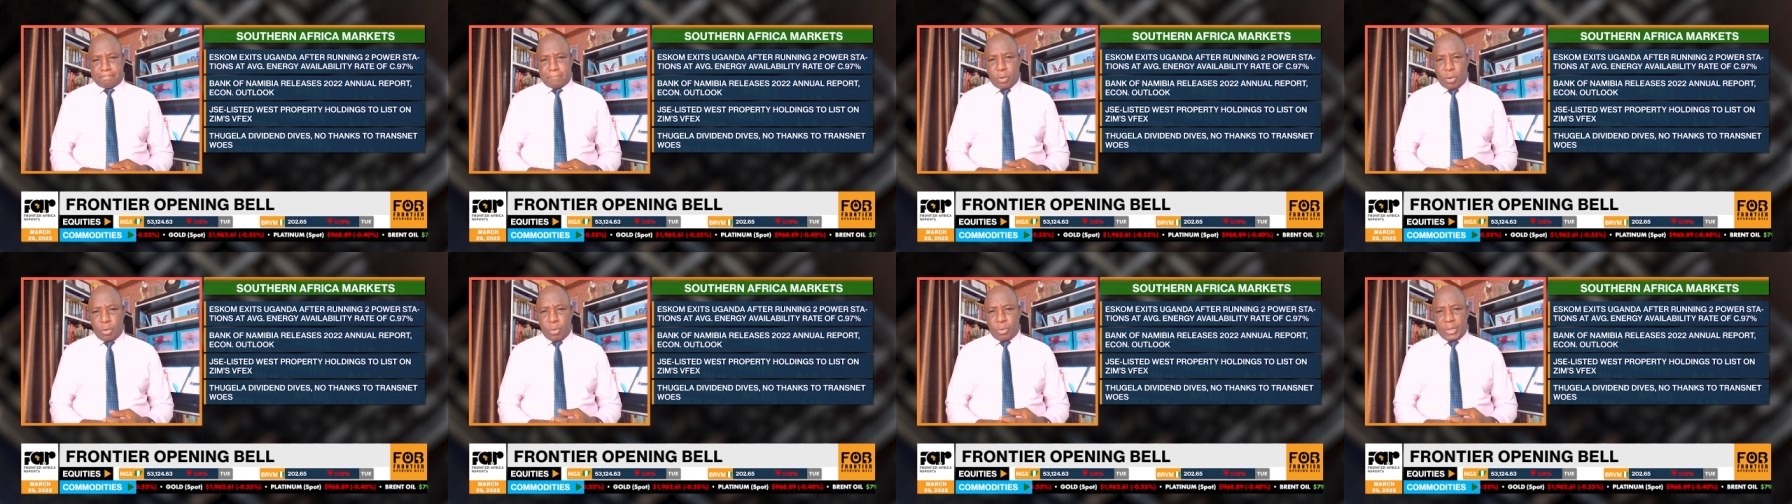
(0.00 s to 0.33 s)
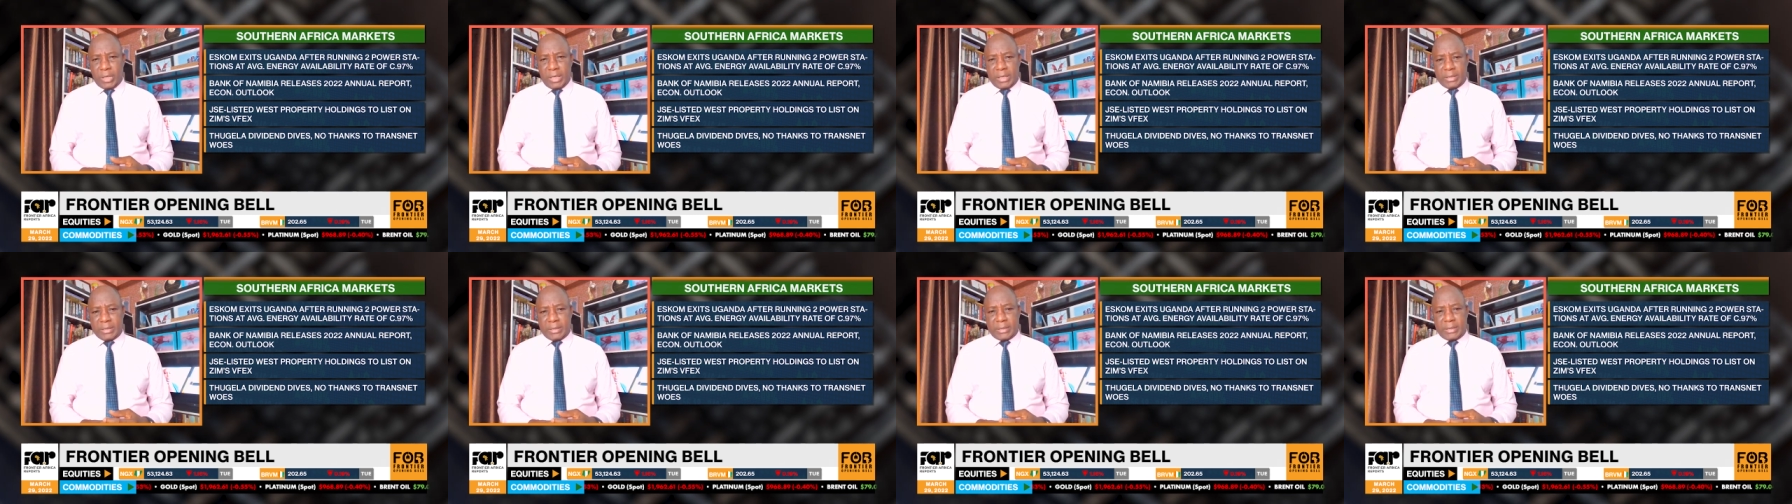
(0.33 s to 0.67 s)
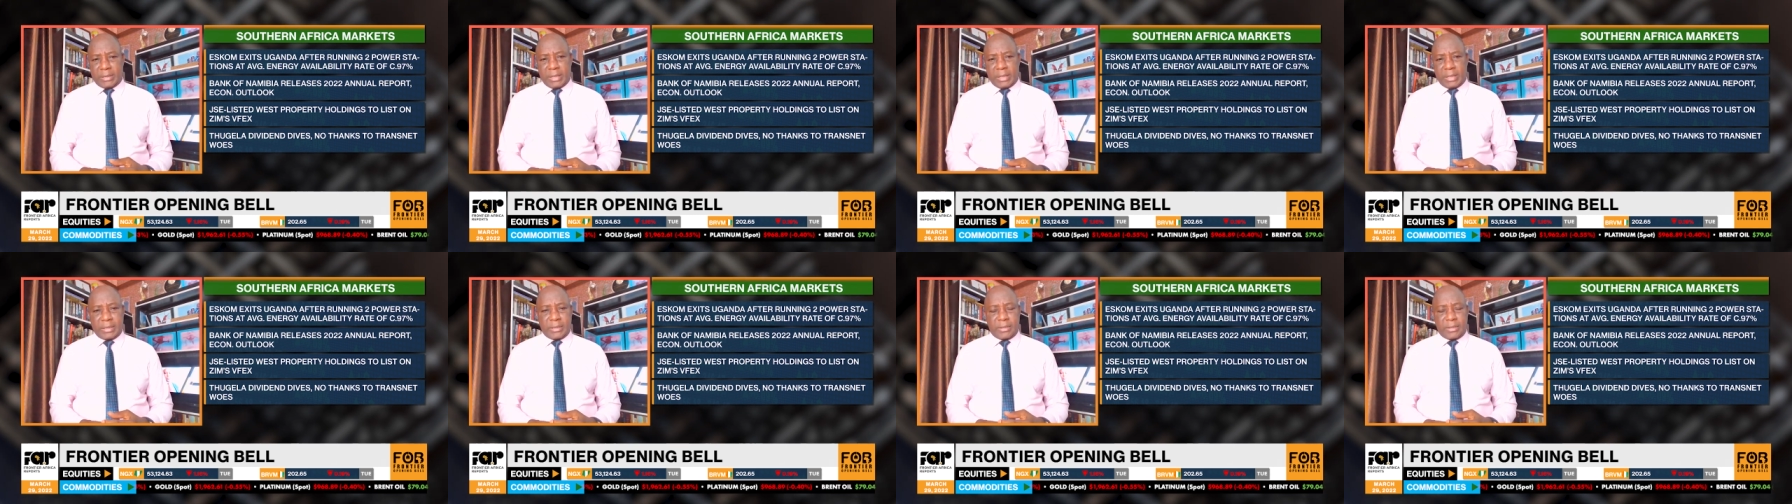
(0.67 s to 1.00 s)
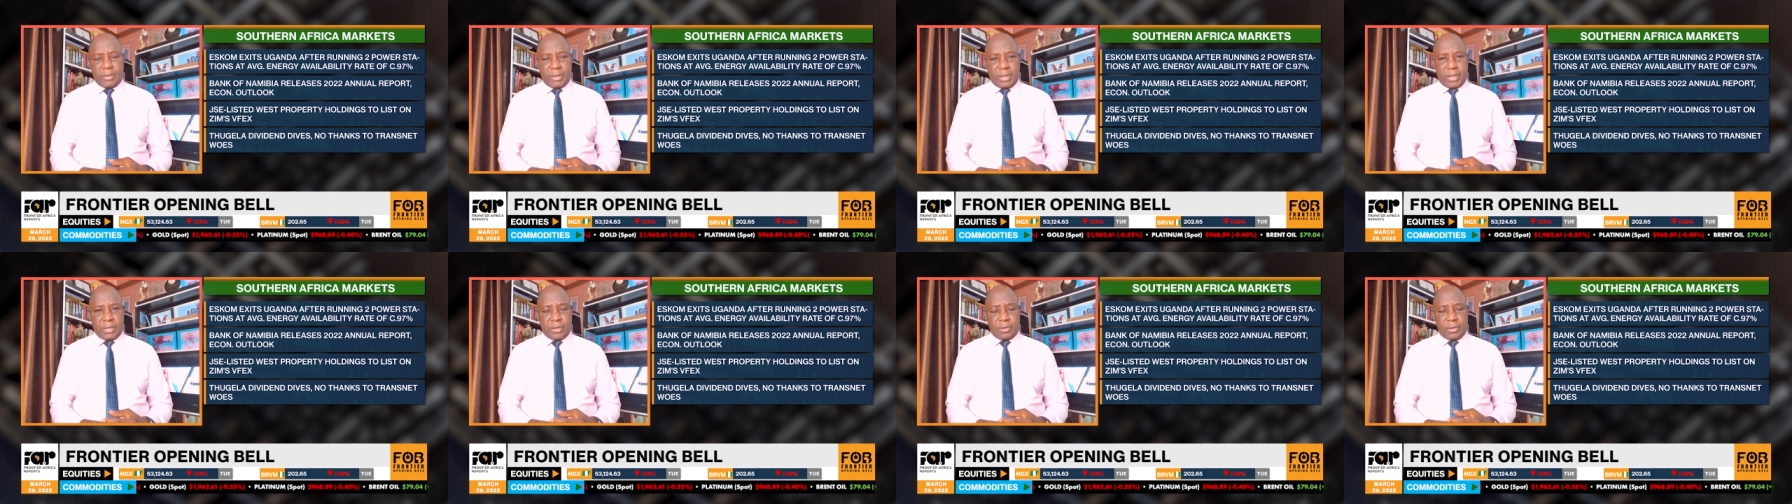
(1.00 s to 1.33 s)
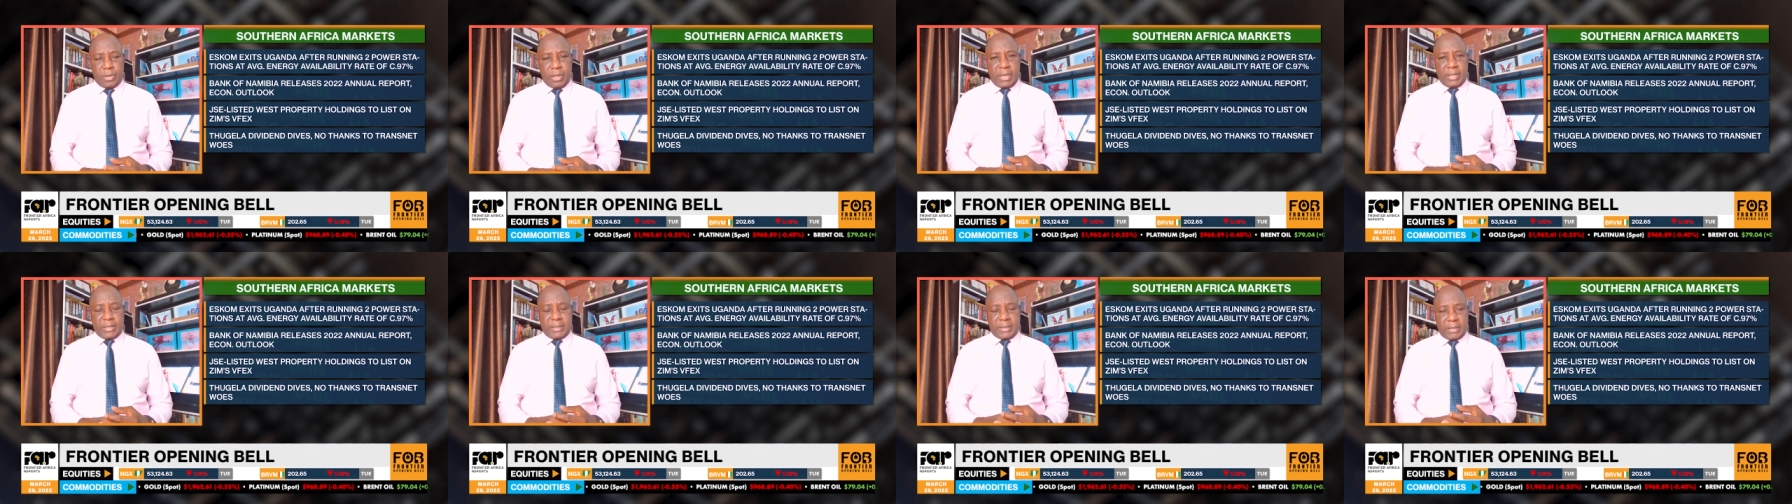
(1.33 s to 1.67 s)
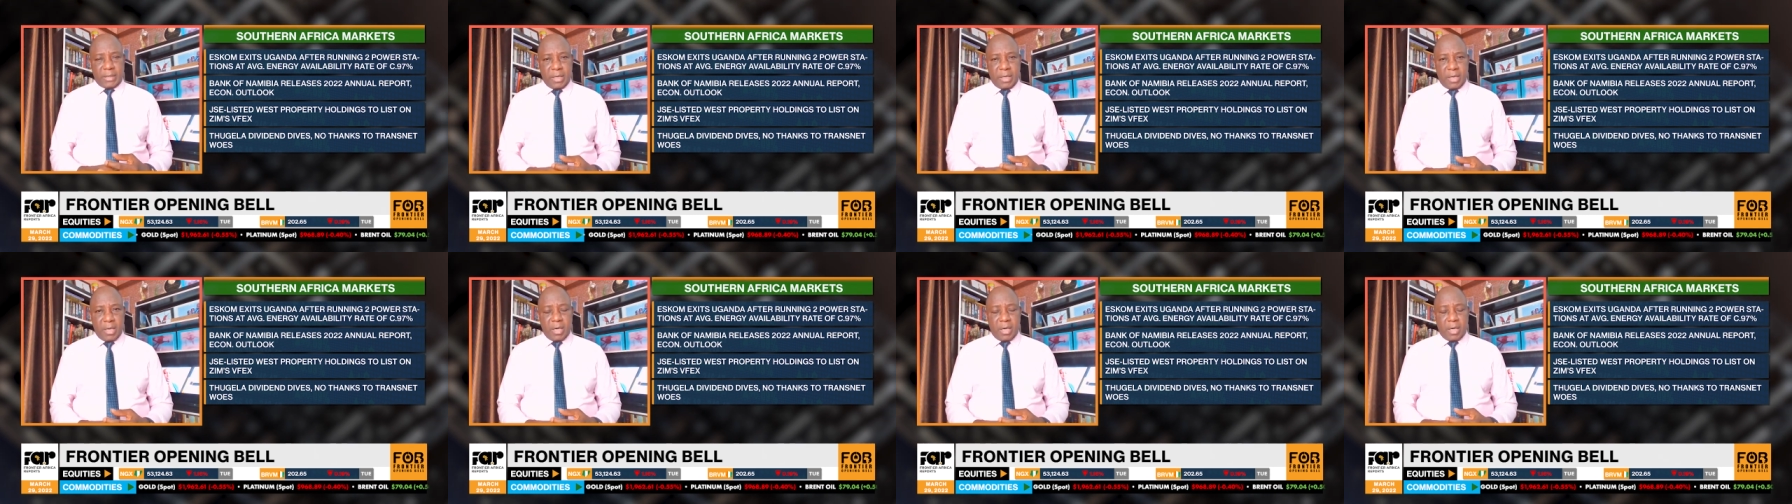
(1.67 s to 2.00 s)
Holdings says it's looking to list